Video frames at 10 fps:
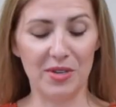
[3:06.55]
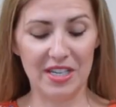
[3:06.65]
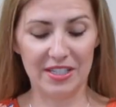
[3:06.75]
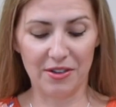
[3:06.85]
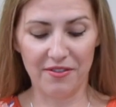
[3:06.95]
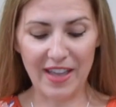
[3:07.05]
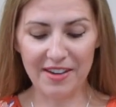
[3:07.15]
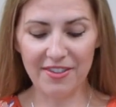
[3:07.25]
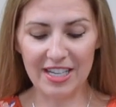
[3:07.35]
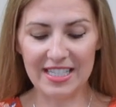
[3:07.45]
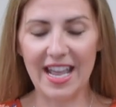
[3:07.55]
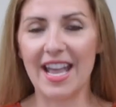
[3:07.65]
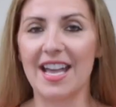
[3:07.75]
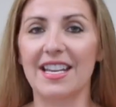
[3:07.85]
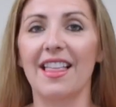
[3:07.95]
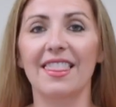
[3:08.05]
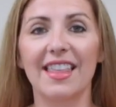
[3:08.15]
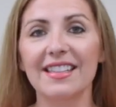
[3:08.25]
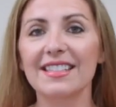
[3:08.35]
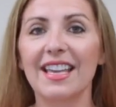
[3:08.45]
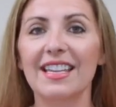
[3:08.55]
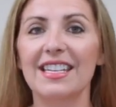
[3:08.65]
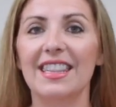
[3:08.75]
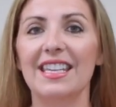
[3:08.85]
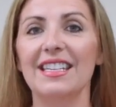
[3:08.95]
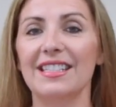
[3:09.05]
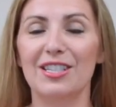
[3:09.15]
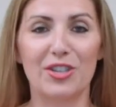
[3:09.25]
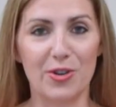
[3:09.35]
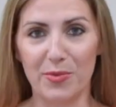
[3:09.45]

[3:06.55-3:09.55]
one is your favorite and let's get these into your